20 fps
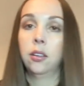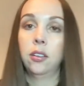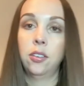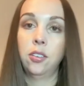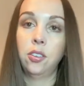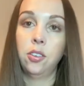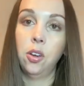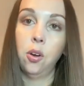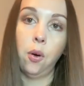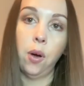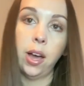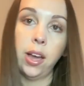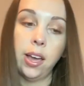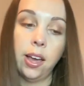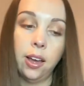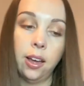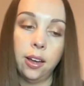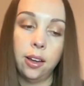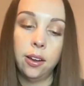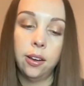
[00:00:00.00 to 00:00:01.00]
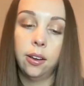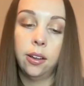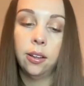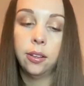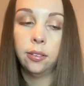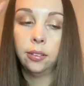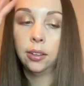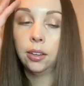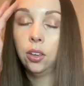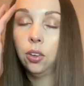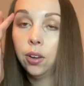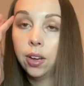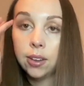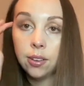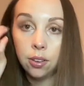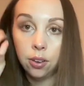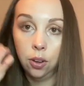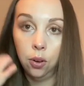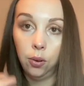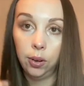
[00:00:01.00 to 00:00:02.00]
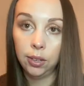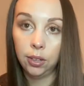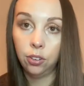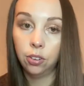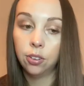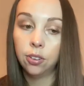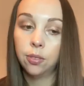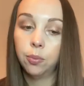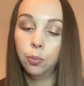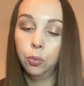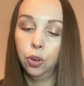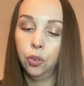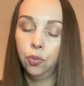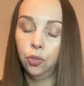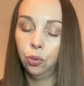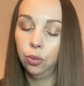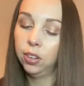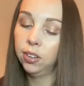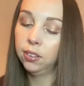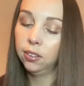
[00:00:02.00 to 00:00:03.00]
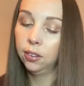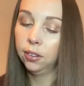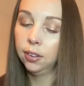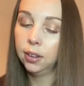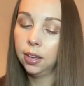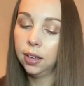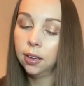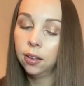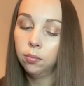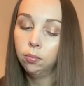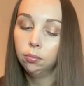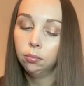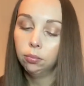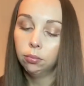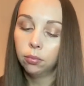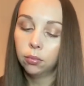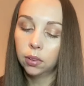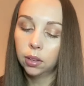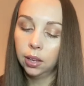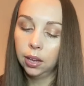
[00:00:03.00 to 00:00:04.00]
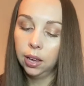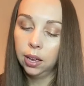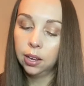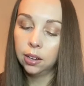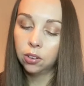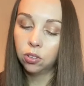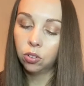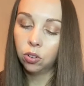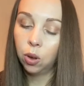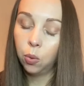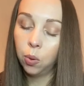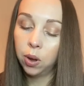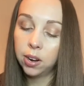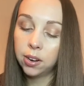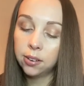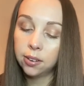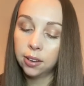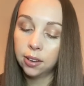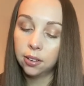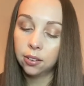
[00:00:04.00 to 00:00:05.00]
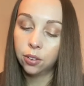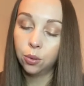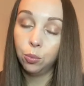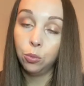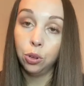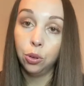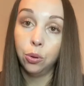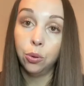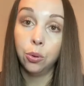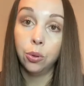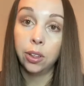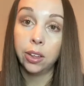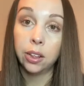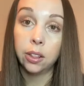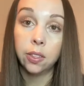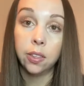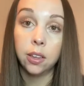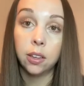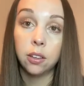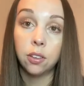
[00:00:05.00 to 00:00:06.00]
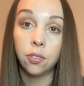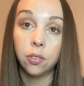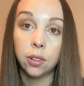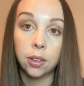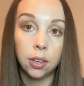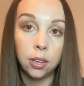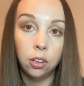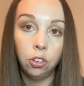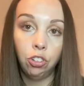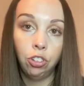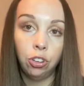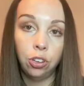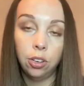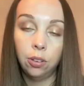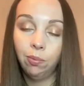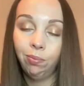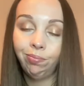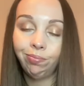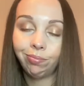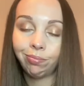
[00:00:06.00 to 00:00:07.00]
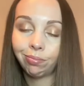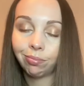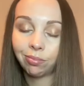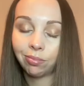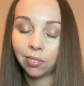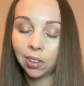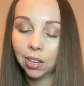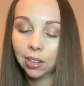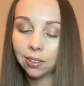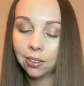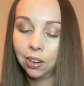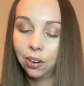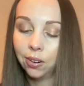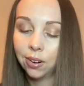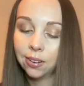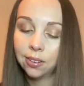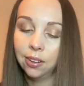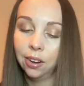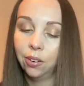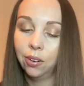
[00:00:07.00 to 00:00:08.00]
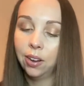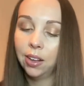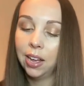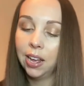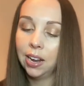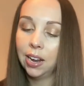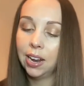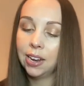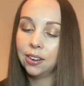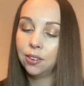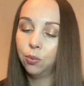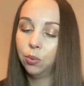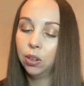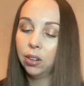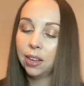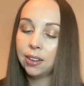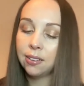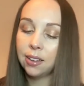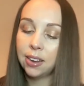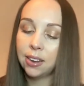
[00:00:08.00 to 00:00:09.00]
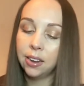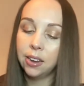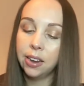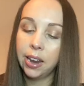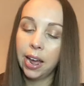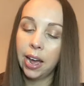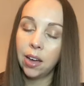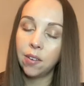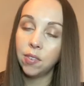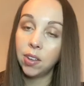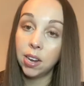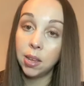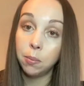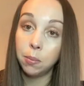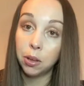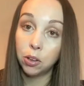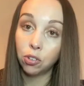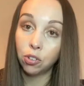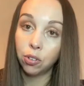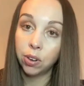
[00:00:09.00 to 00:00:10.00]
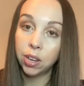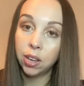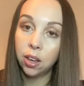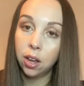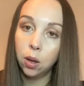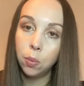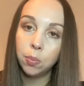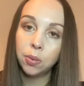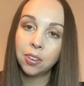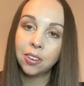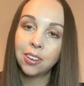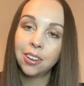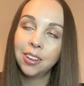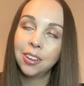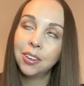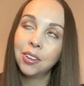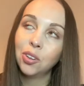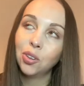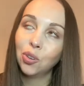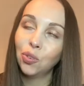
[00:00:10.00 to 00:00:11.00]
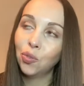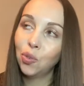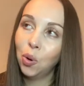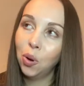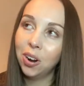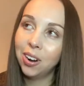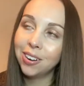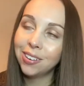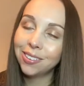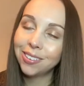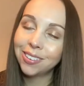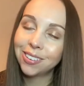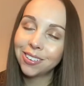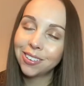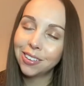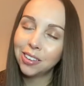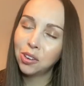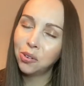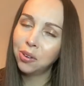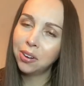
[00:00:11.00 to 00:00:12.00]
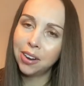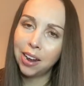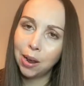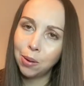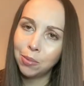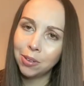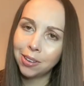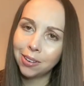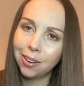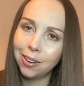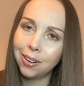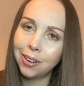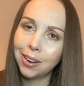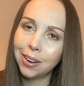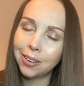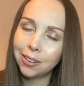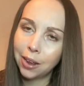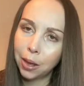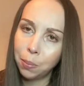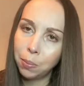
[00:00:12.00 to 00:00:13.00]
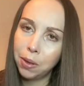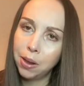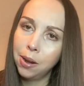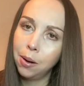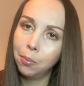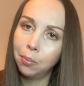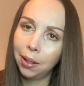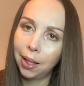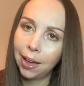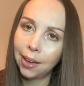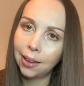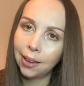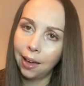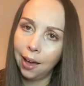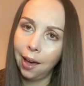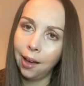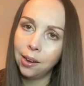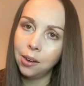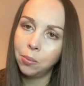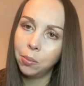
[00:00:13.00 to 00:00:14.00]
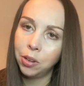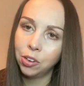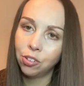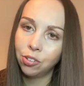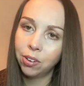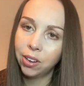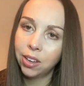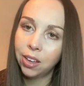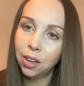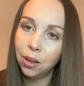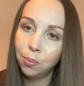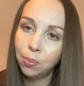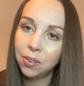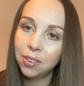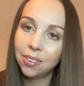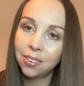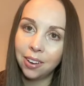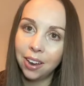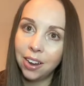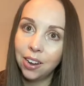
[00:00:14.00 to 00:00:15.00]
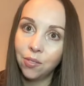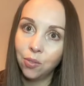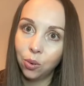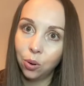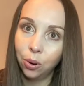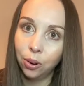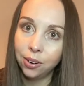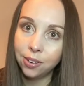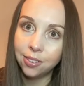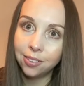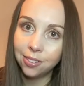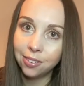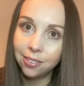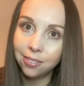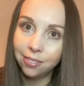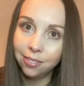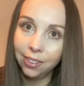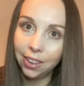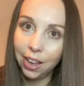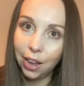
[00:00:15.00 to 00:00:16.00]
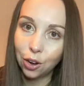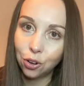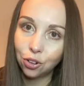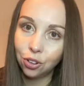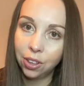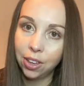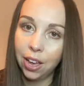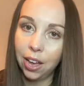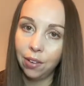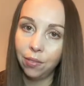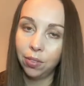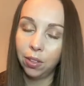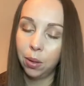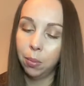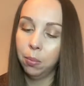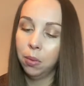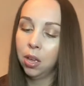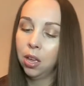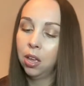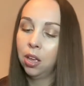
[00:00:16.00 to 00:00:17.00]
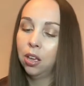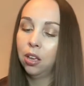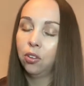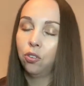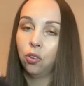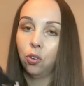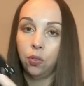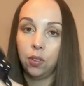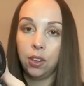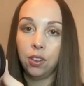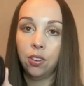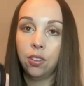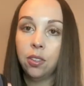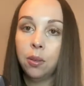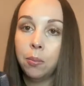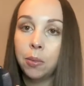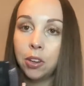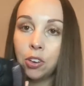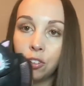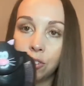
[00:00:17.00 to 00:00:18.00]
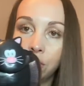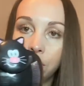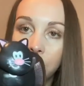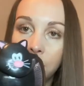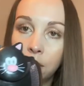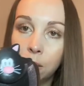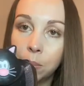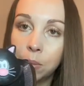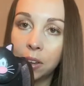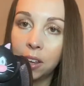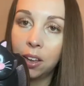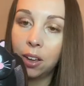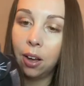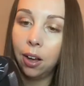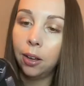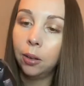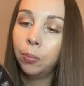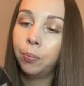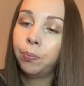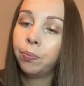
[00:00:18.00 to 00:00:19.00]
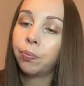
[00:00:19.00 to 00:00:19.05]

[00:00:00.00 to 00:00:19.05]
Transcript: So I had, like you guys know, I just moved recently. And so I wanted to get some new like things for the kitchen, etc., etc. And I realized I didn't have any measuring cups. So of course, go on Amazon, type in Black Cat measuring cups. And of course, they actually have them. So these are the measuring cups I got.